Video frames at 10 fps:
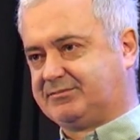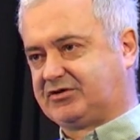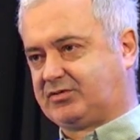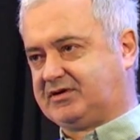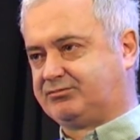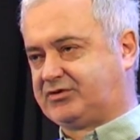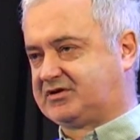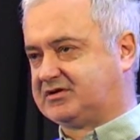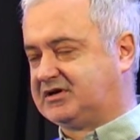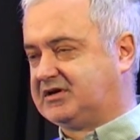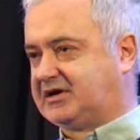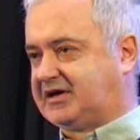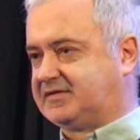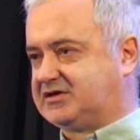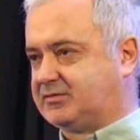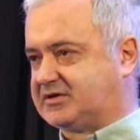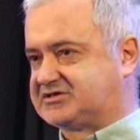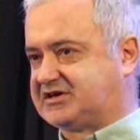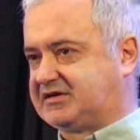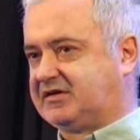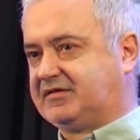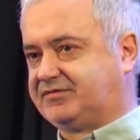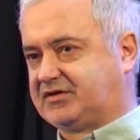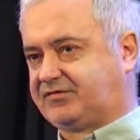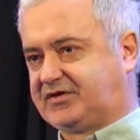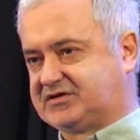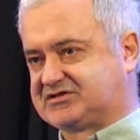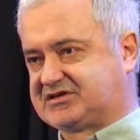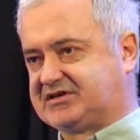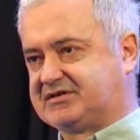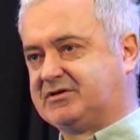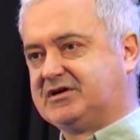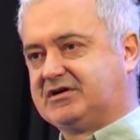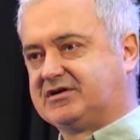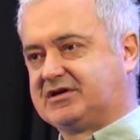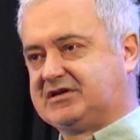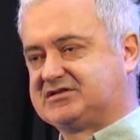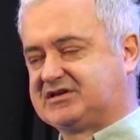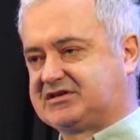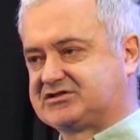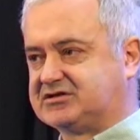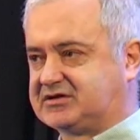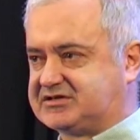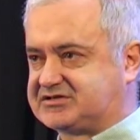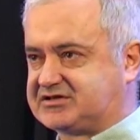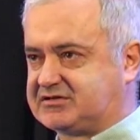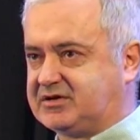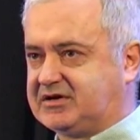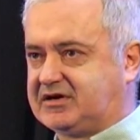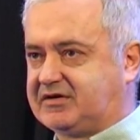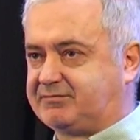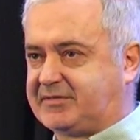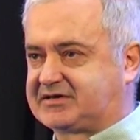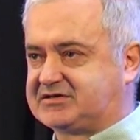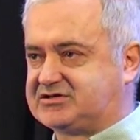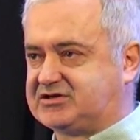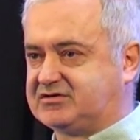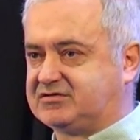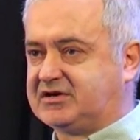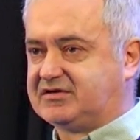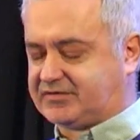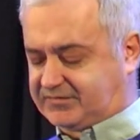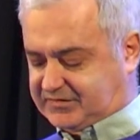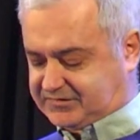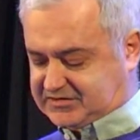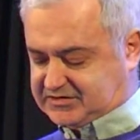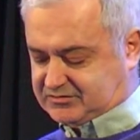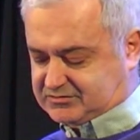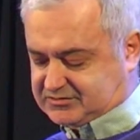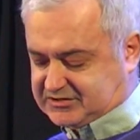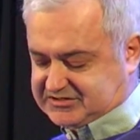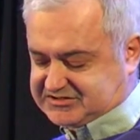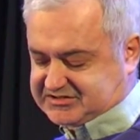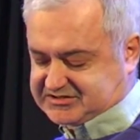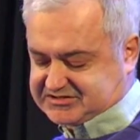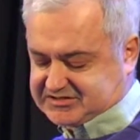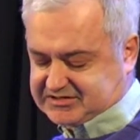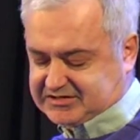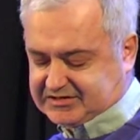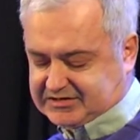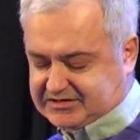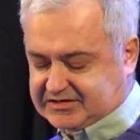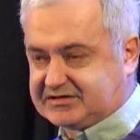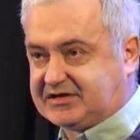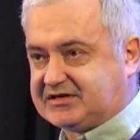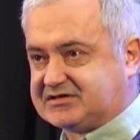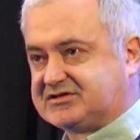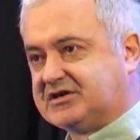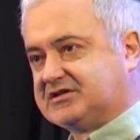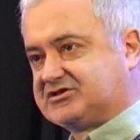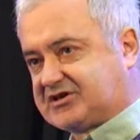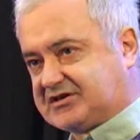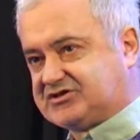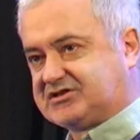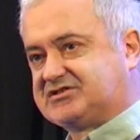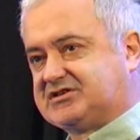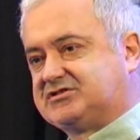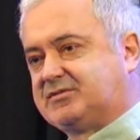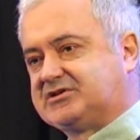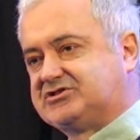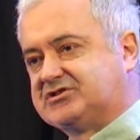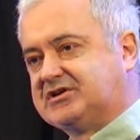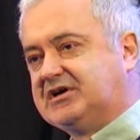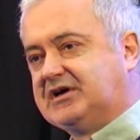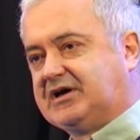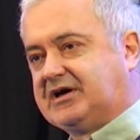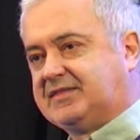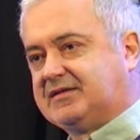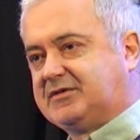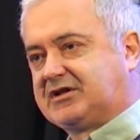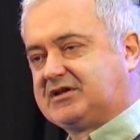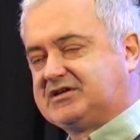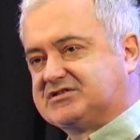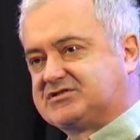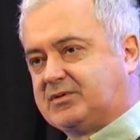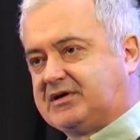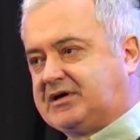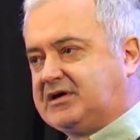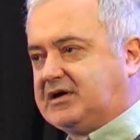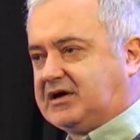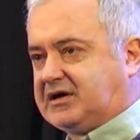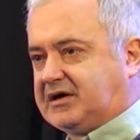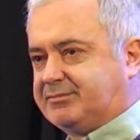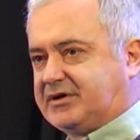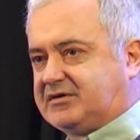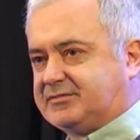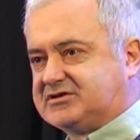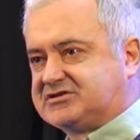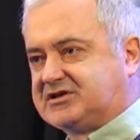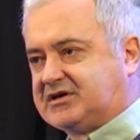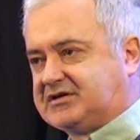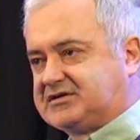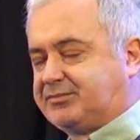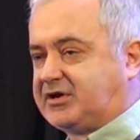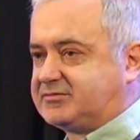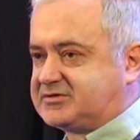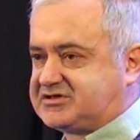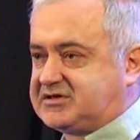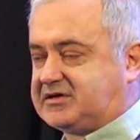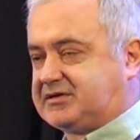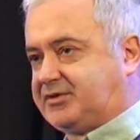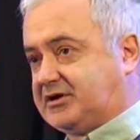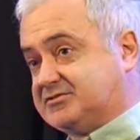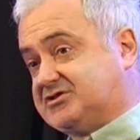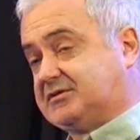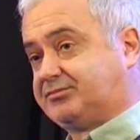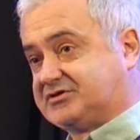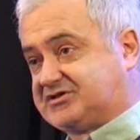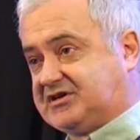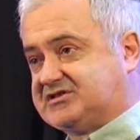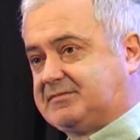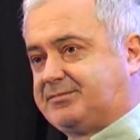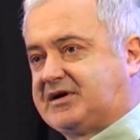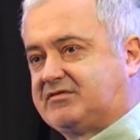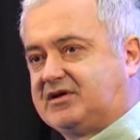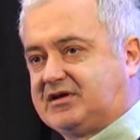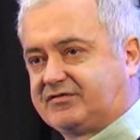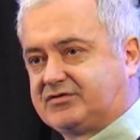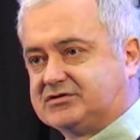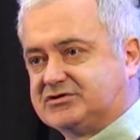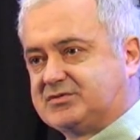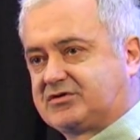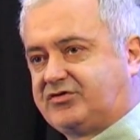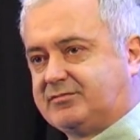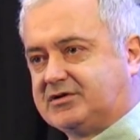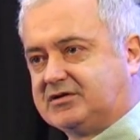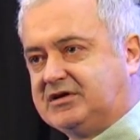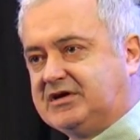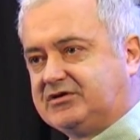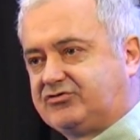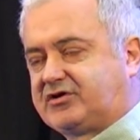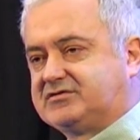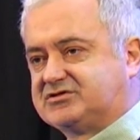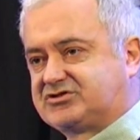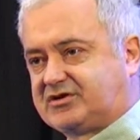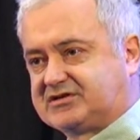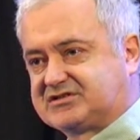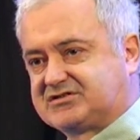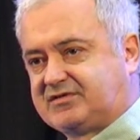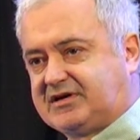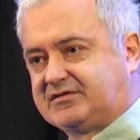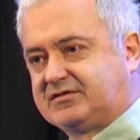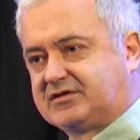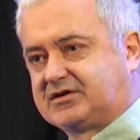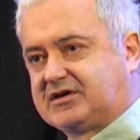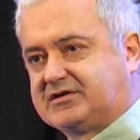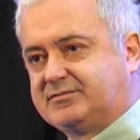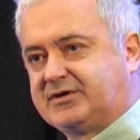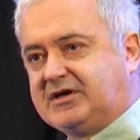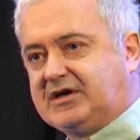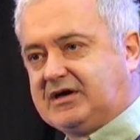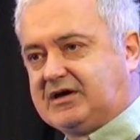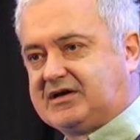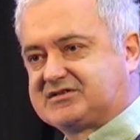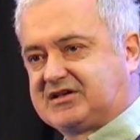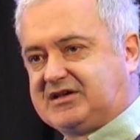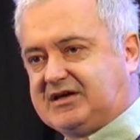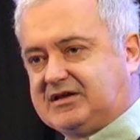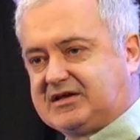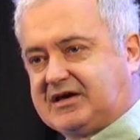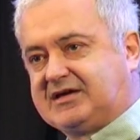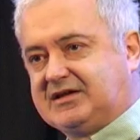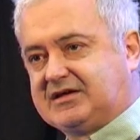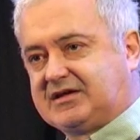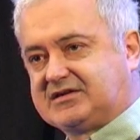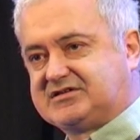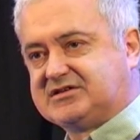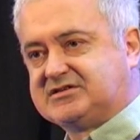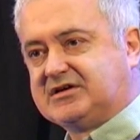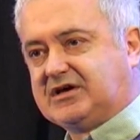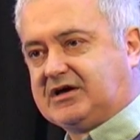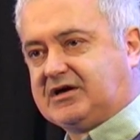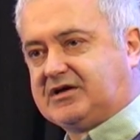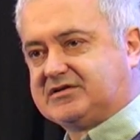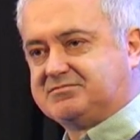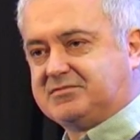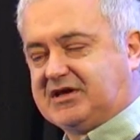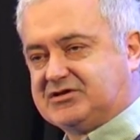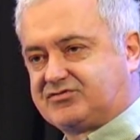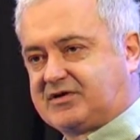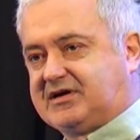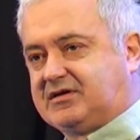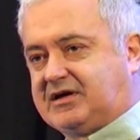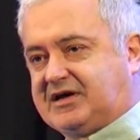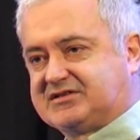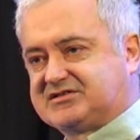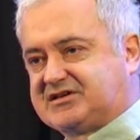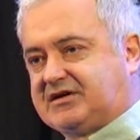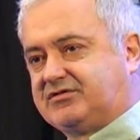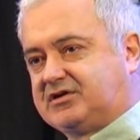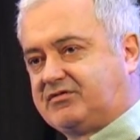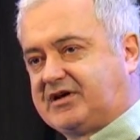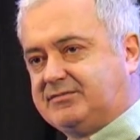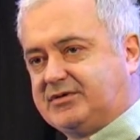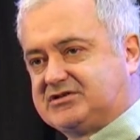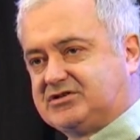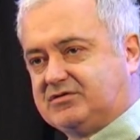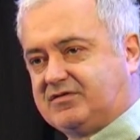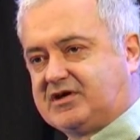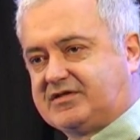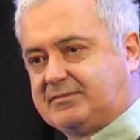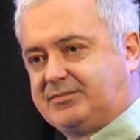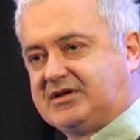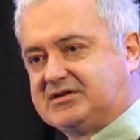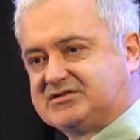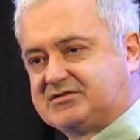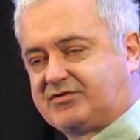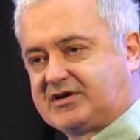between Britain and the USA for the first time on an international issue of magnitude for 50 or 60 years. The changing situation in the Middle East, where Obama's diplomacy, a diplomacy that proceeds in parallel, of course, with criminal drone strikes around the globe, has clearly alienated Israel and Saudi Arabia, two of the other pillars of